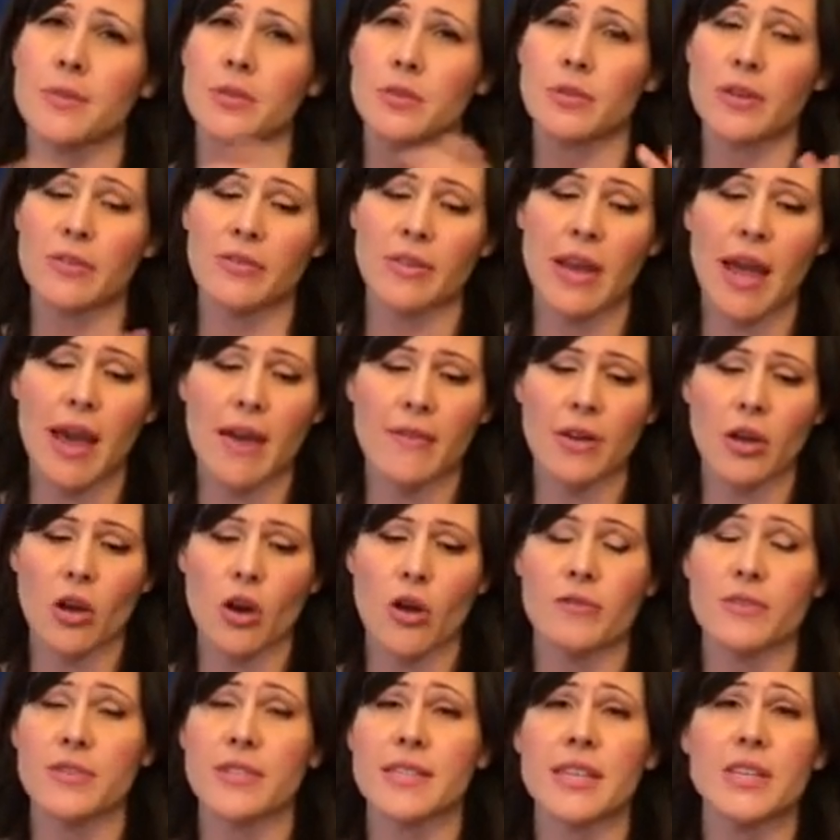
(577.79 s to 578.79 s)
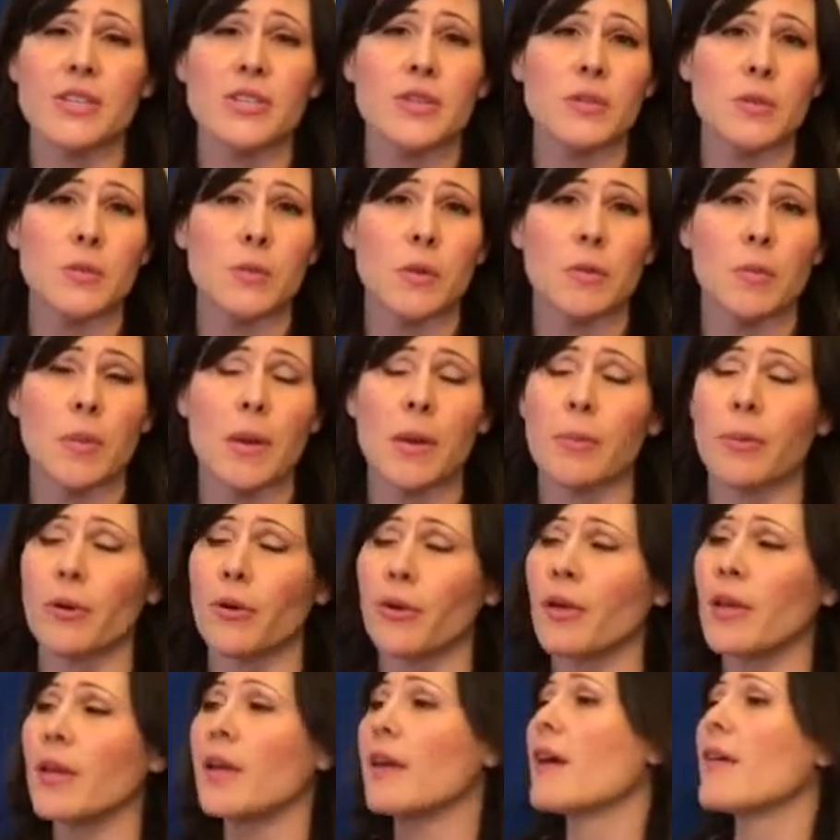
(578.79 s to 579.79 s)
So even having conversations with
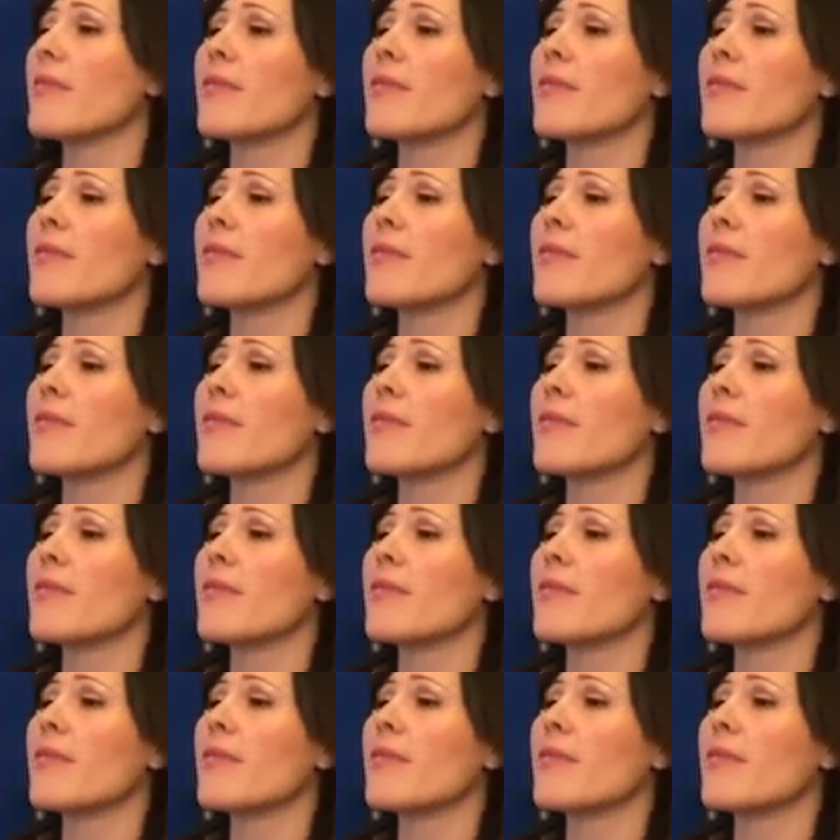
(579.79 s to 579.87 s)
people